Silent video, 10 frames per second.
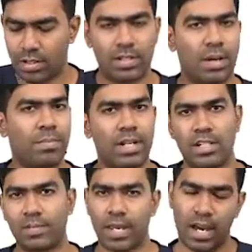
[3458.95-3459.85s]
Some
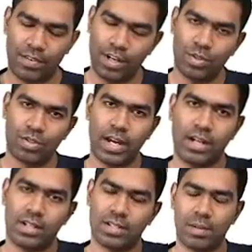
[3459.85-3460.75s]
patients may have reduced
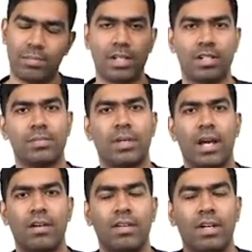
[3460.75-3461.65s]
height, some patients may
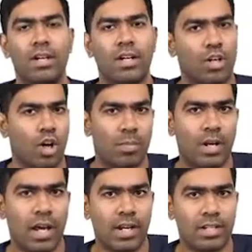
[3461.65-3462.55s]
have normal
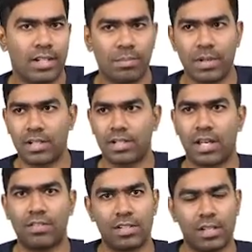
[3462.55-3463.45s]
height, some patients
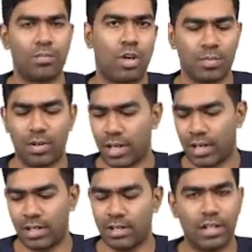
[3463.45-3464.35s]
have a subnormal height.